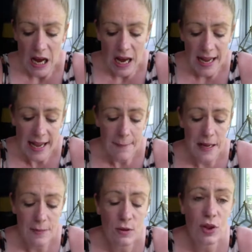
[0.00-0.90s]
I hear
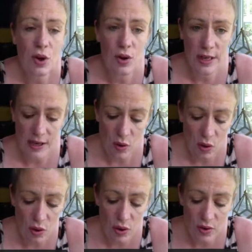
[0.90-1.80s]
people talking
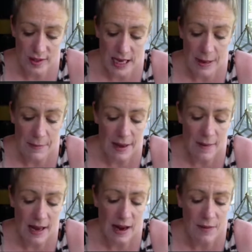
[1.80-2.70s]
all the time about
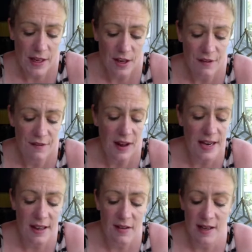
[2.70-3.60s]
how they're going to
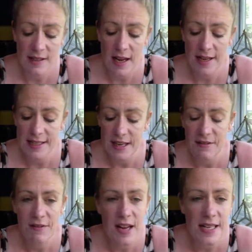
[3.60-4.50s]
fight their anxiety,
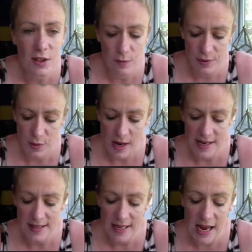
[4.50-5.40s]
face up to it
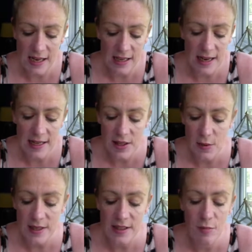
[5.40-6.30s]
and tackle it as though
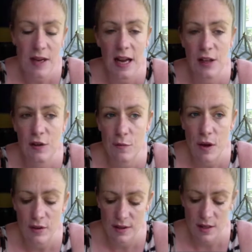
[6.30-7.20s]
it's some kind of
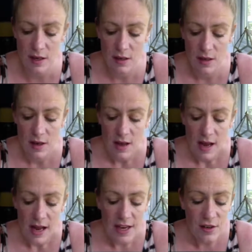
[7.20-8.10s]
monster.
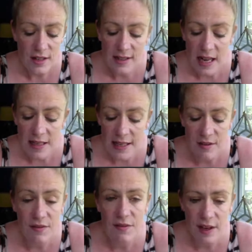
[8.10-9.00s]
I understand it
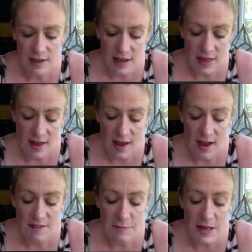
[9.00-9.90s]
can feel like that.
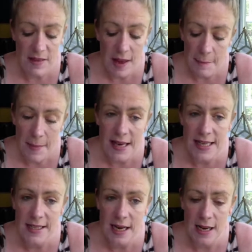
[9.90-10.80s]
I've been there
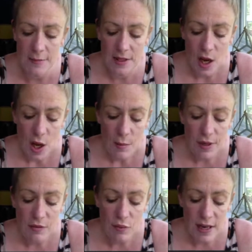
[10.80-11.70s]
many times, but
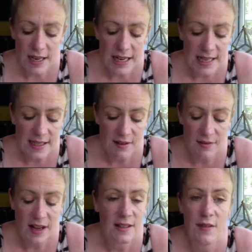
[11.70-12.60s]
it really isn't
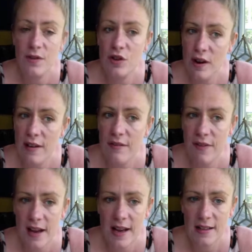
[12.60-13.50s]
effective to try and
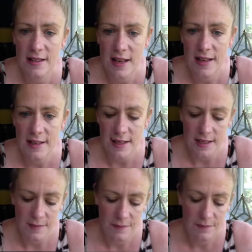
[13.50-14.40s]
fight anxiety.